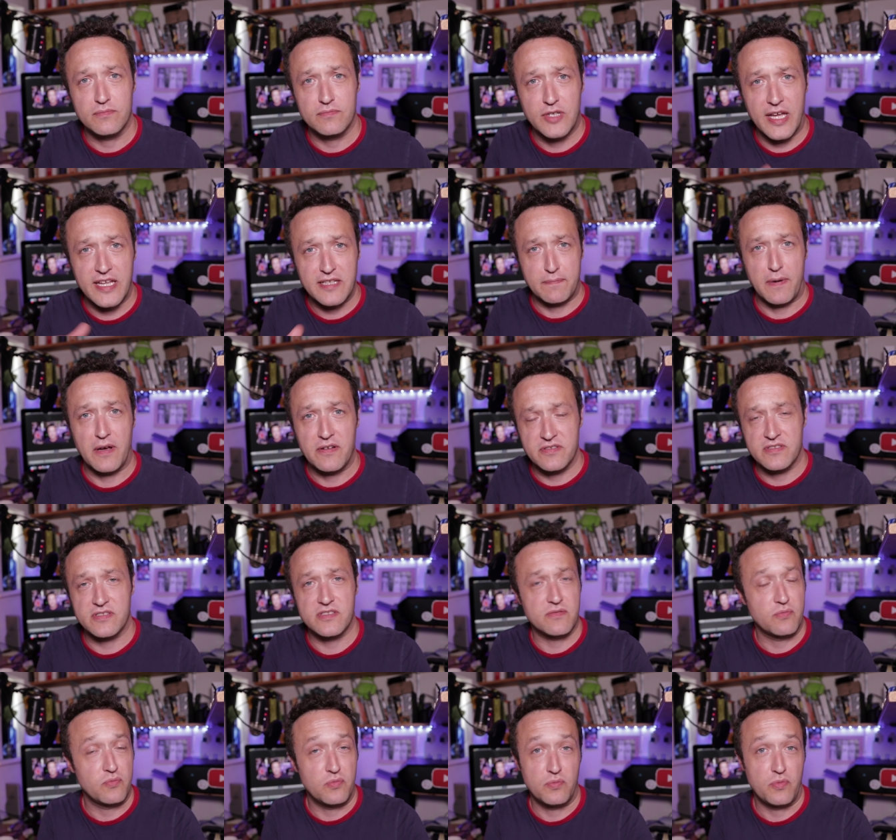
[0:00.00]
guest
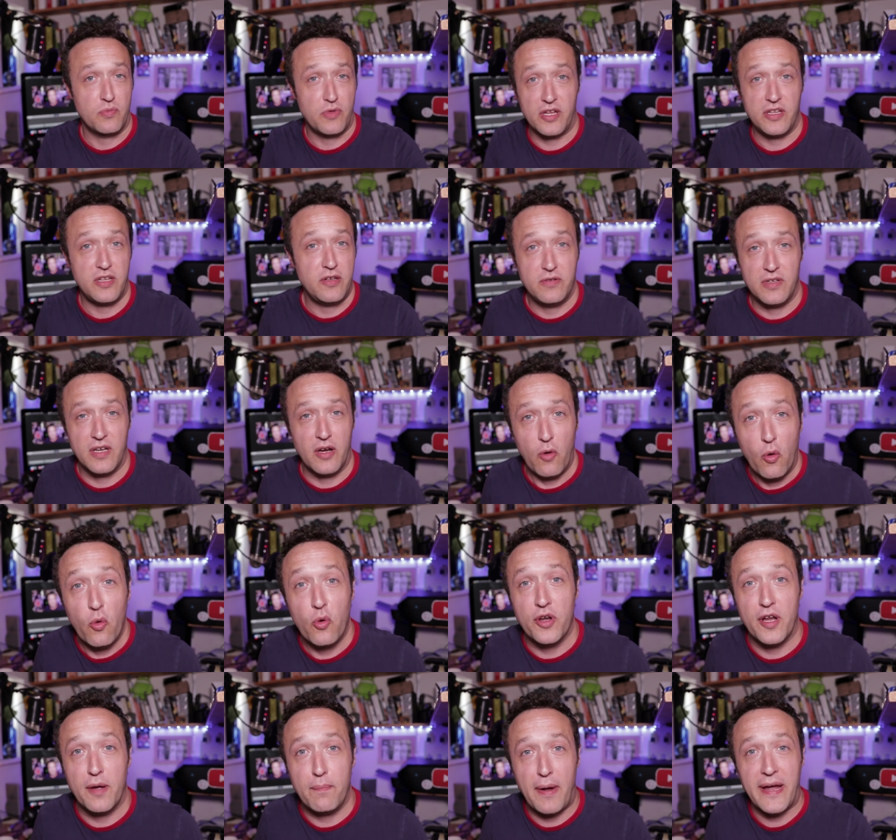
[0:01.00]
posts that you, you know,
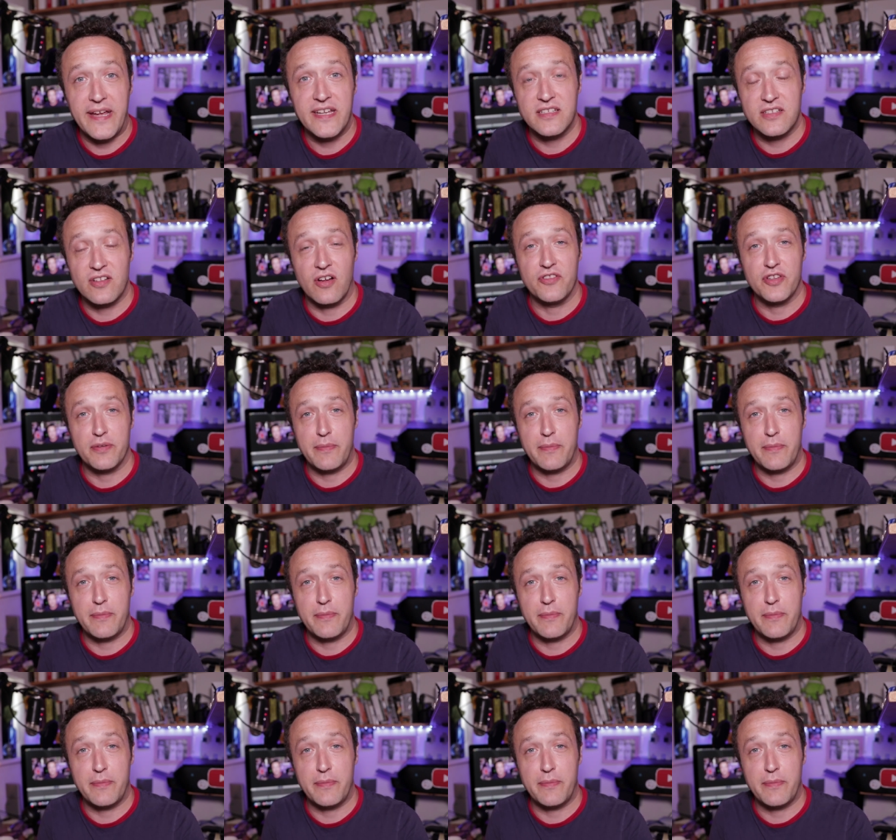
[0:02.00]
order based on